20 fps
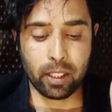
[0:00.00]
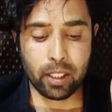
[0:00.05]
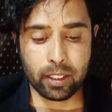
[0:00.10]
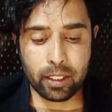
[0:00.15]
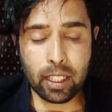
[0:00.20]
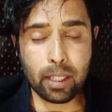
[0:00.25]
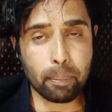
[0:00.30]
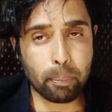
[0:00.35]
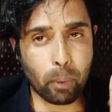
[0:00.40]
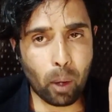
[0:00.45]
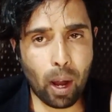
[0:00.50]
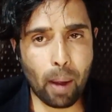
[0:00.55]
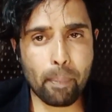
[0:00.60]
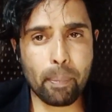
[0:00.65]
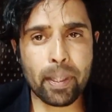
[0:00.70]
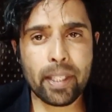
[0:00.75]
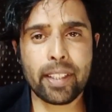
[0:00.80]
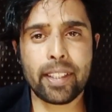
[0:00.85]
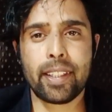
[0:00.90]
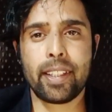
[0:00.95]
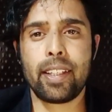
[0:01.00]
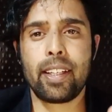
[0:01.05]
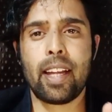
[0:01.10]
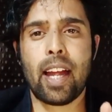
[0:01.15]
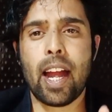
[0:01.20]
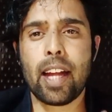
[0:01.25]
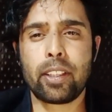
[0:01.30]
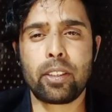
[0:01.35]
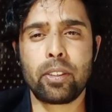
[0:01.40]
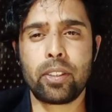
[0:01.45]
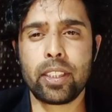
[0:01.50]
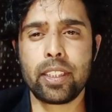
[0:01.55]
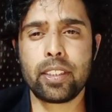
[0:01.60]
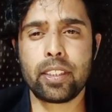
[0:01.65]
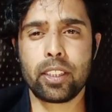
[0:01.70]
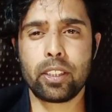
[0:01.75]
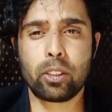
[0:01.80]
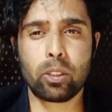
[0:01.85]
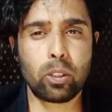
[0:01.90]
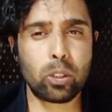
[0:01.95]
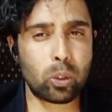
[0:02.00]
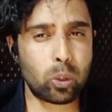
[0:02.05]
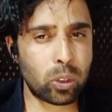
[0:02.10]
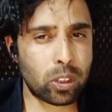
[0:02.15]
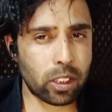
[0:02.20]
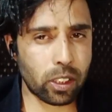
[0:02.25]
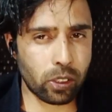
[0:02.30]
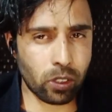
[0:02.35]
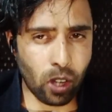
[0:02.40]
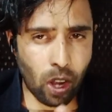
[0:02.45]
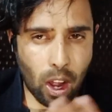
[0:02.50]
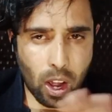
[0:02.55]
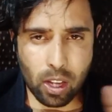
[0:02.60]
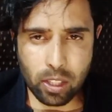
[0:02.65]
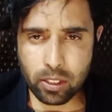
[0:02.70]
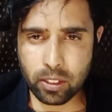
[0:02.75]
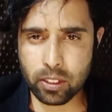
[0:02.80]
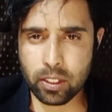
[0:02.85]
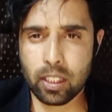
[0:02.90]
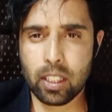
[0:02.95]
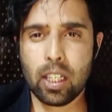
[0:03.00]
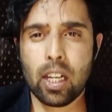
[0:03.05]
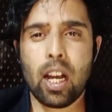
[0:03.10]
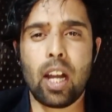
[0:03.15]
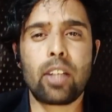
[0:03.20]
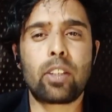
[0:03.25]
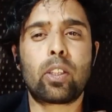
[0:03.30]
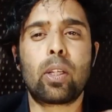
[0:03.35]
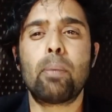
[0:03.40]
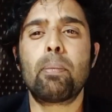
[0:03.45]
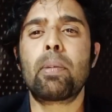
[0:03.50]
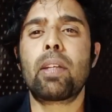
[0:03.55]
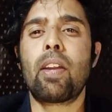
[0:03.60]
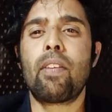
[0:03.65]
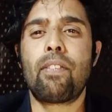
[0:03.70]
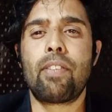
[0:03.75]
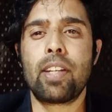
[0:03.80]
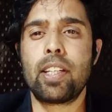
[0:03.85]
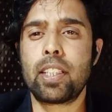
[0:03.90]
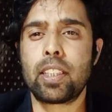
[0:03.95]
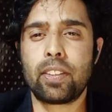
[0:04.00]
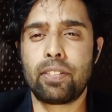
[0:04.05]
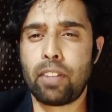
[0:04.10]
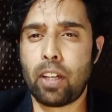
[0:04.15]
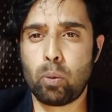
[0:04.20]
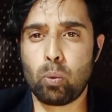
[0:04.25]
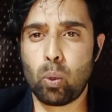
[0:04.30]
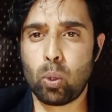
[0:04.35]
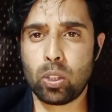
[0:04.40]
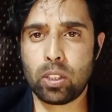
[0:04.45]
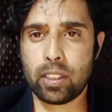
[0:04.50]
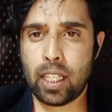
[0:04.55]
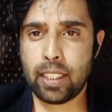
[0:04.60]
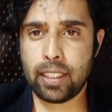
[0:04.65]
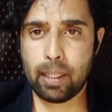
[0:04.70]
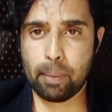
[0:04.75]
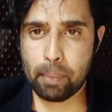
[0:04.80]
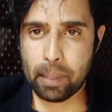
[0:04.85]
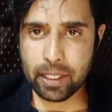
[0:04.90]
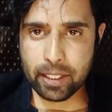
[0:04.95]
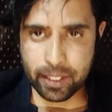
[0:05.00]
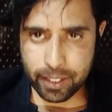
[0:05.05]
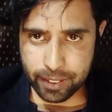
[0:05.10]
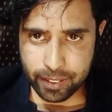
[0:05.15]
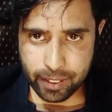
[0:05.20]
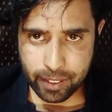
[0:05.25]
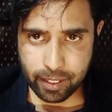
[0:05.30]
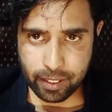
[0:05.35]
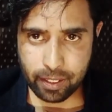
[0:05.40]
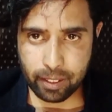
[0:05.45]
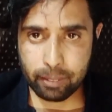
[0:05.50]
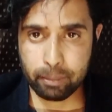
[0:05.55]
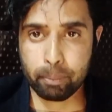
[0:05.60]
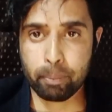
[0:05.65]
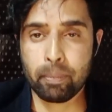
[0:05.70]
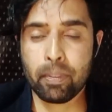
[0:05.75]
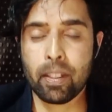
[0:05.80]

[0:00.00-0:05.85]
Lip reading: Then prohibited activities include using cost and communal feelings for votes, as I mentioned earlier.